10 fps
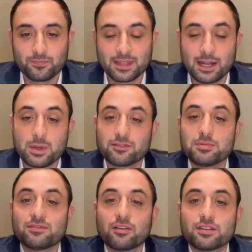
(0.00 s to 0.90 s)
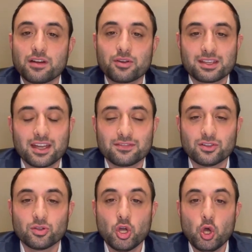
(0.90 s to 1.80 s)
And we have to be very, very
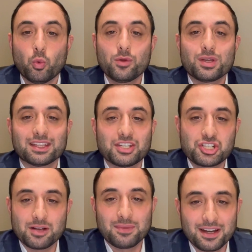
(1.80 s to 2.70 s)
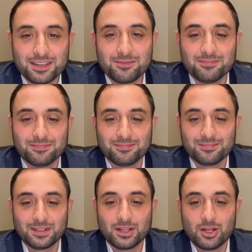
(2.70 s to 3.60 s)
careful when we get to Shamayim,
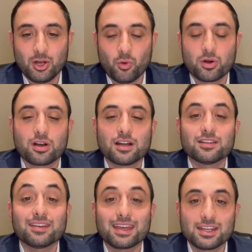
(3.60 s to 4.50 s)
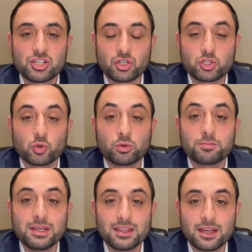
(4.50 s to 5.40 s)
what kind of angels will
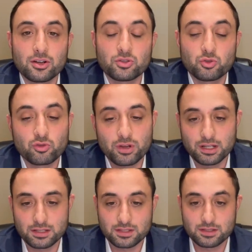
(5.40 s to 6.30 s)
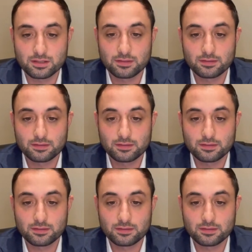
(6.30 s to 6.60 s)
be there to greet us.